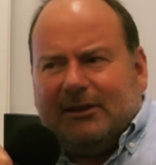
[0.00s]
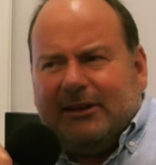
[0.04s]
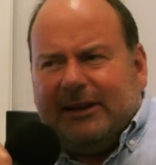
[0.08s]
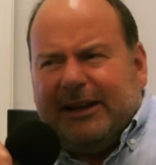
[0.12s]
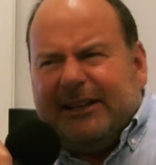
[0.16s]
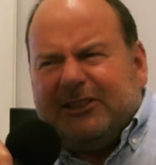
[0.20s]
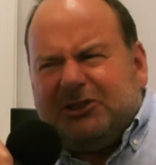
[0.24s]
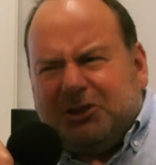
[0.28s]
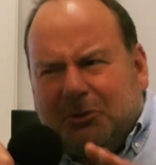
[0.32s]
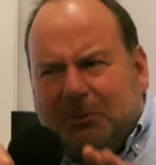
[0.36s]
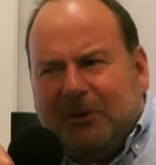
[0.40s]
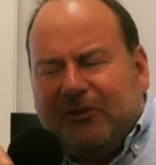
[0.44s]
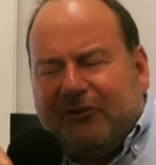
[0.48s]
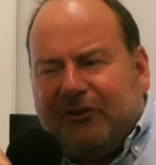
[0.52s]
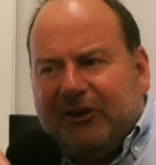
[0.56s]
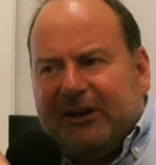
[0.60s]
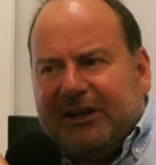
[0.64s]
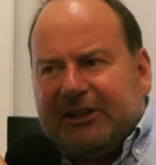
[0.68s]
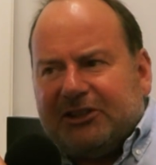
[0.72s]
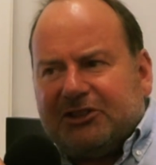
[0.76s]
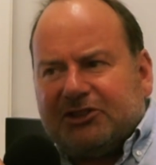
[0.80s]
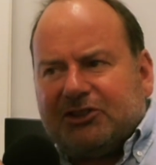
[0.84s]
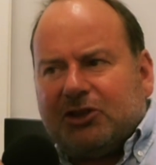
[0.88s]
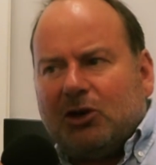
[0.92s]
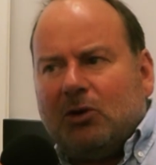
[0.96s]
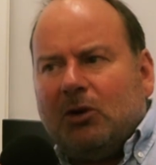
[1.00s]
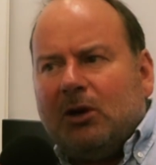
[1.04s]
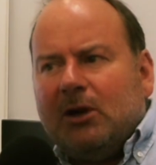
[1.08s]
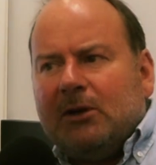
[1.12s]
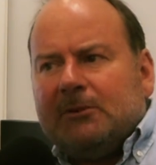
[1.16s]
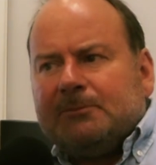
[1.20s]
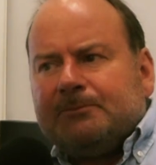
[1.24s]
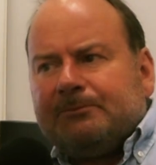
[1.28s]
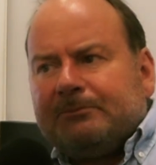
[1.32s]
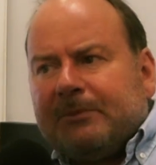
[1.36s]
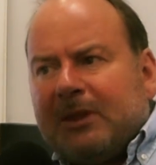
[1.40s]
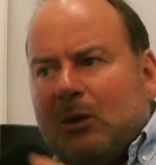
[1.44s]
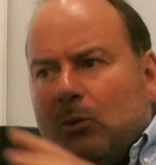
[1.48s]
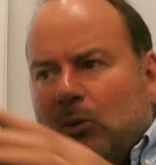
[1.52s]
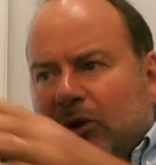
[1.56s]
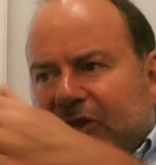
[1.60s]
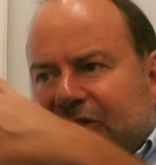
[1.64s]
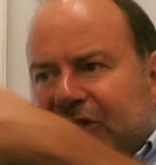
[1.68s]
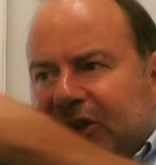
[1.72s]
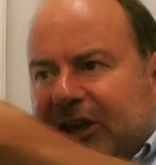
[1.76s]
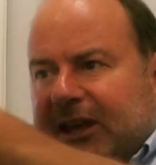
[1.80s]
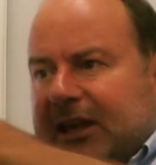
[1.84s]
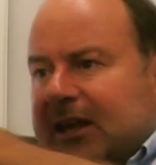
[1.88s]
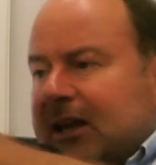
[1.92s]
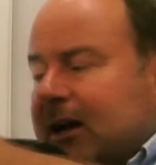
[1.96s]
It should be finished. So
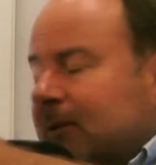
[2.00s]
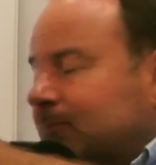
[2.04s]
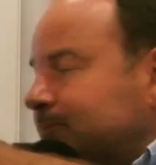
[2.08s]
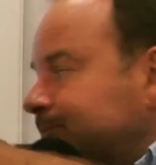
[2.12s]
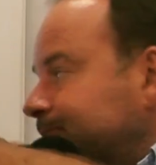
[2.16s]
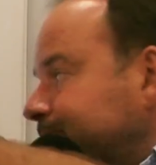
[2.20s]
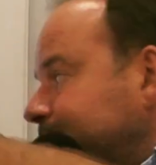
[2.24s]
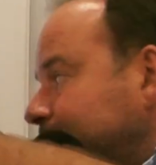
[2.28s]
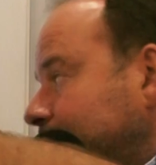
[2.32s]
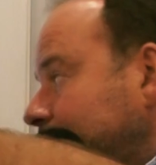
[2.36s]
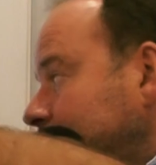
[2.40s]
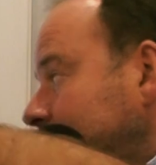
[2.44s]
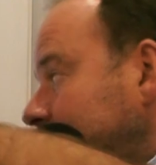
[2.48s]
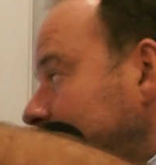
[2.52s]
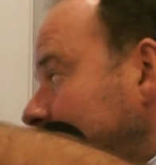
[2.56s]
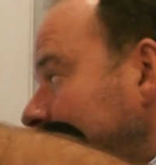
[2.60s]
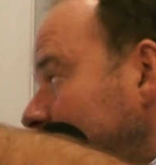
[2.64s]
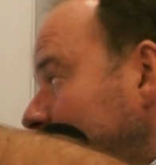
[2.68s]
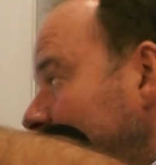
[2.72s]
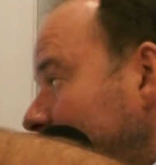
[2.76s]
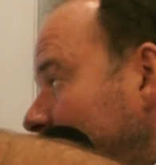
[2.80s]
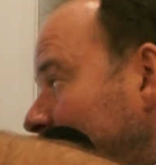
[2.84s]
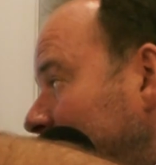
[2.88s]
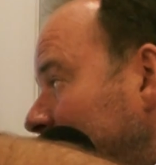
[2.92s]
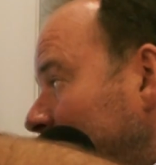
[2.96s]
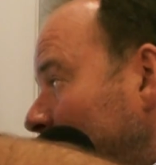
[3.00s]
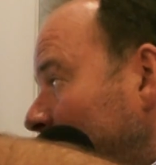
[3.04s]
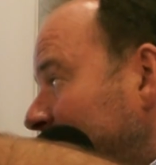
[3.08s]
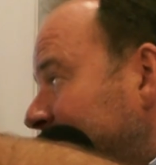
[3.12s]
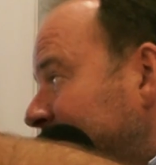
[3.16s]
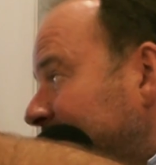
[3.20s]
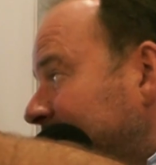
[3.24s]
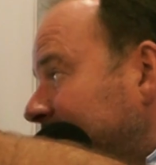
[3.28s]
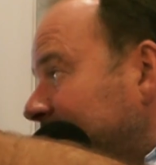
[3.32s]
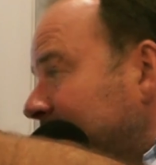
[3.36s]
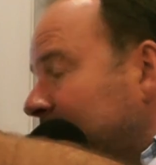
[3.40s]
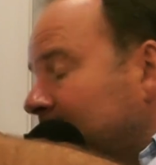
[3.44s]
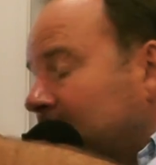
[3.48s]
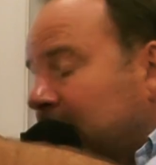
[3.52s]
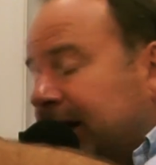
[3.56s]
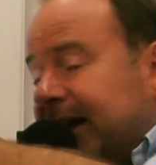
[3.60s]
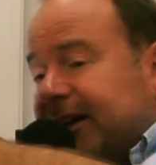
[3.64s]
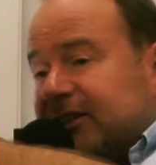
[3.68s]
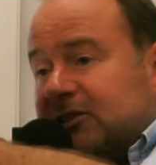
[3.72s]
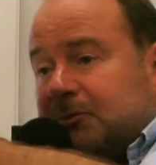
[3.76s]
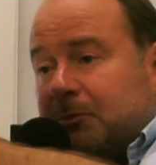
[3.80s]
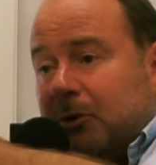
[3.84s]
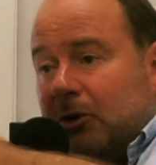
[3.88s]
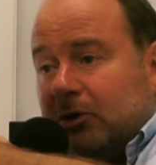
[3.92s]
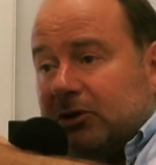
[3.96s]
with the
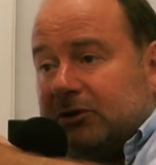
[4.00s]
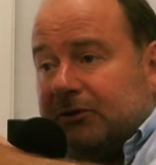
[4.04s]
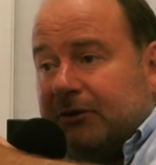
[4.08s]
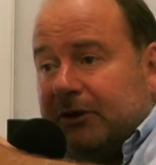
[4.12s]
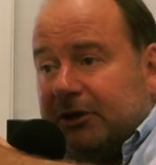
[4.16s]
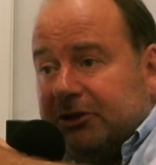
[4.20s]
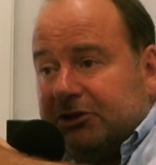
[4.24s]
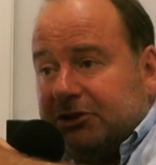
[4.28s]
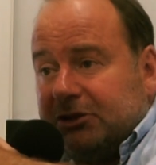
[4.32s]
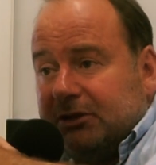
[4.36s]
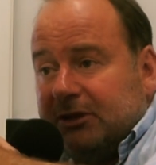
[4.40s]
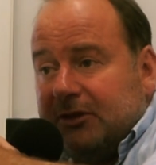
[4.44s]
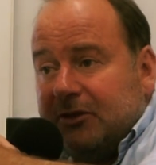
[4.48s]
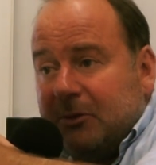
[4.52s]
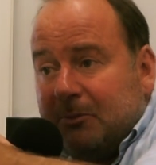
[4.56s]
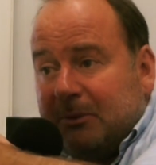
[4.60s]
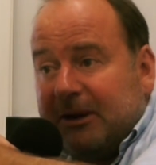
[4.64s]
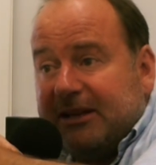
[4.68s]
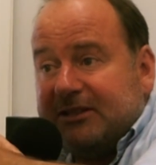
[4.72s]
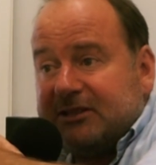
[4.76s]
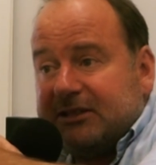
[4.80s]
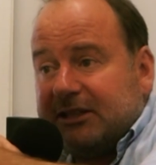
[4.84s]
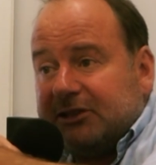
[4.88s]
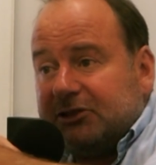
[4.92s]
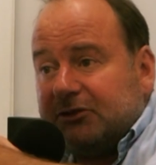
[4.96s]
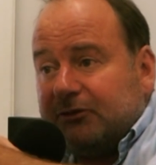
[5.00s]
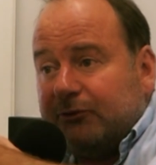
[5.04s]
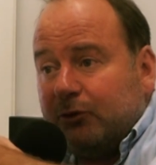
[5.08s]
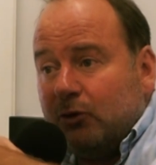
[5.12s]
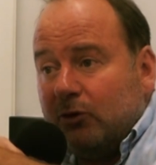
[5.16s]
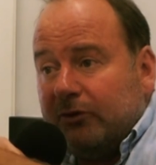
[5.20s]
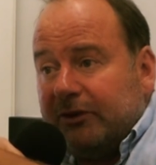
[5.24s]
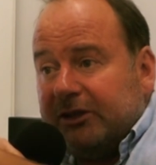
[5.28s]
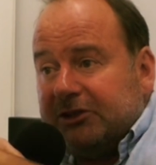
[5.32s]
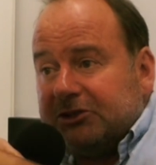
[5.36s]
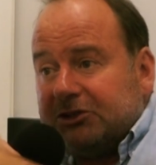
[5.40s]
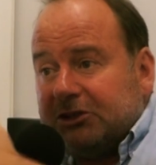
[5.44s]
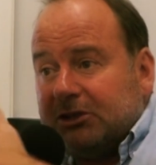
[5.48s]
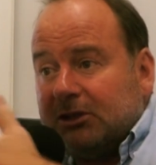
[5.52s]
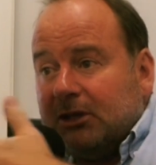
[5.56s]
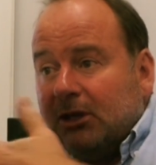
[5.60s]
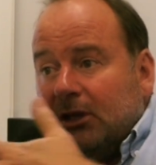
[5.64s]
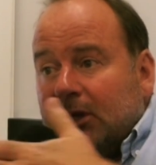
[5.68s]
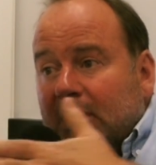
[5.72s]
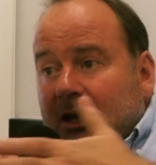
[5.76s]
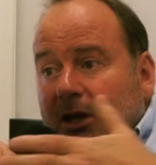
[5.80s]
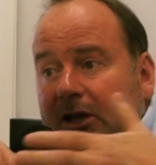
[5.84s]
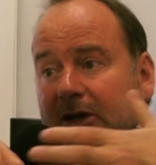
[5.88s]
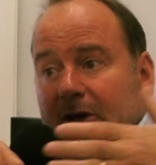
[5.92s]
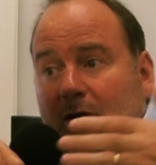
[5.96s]
Xbox version and the PlayStation 4 version,
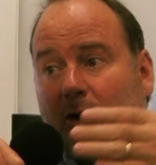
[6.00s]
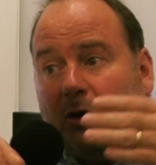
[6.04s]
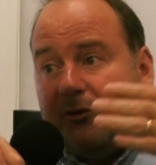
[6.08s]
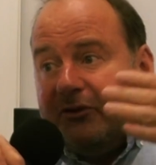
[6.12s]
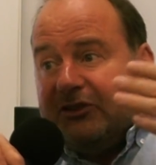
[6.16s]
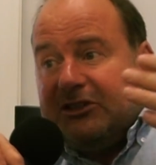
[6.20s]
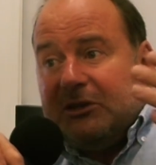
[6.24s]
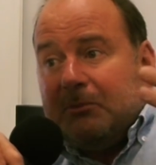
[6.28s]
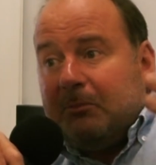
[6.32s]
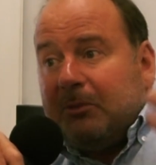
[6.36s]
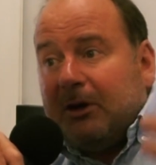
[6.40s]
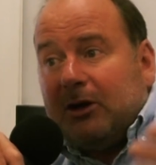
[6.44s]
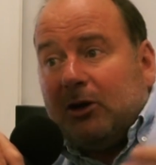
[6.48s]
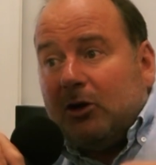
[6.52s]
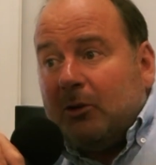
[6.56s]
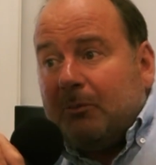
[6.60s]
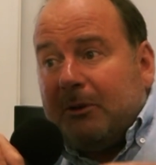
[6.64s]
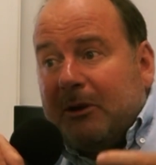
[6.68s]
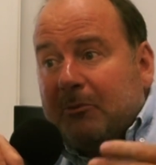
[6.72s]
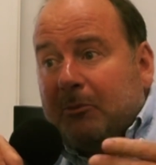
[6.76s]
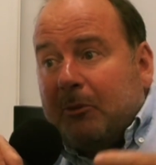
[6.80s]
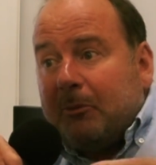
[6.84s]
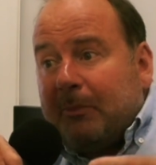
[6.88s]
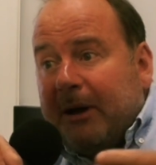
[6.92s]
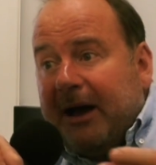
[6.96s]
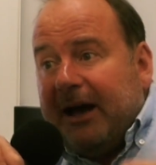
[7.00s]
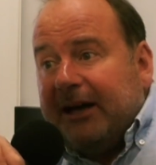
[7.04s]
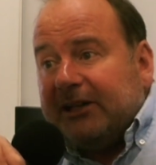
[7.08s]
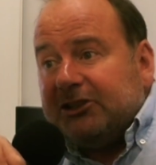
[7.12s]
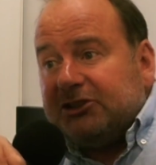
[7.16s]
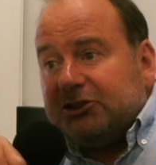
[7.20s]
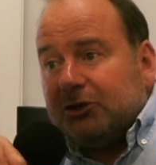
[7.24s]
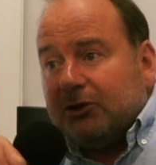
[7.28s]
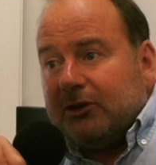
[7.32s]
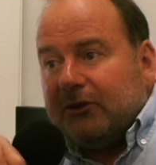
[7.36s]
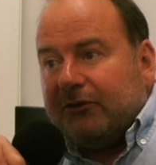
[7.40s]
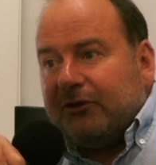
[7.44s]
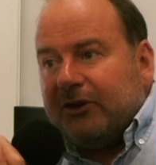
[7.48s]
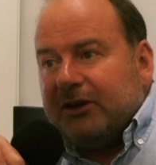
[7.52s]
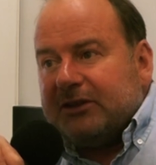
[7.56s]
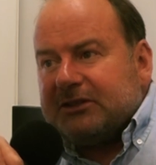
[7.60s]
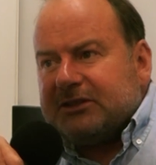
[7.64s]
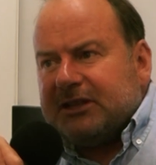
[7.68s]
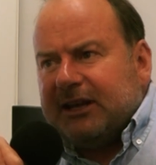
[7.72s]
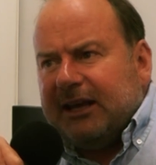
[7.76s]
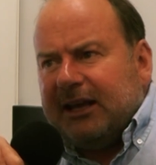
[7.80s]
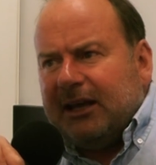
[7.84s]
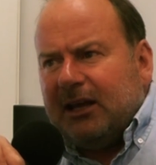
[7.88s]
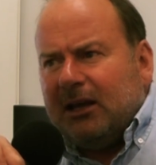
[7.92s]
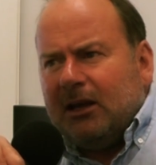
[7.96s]
obviously a lot of people patch on the first
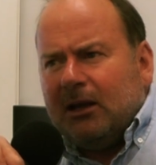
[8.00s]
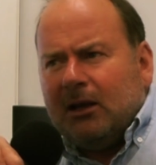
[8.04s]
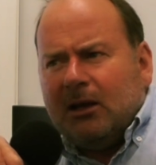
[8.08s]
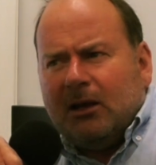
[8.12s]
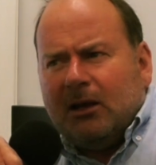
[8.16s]
day.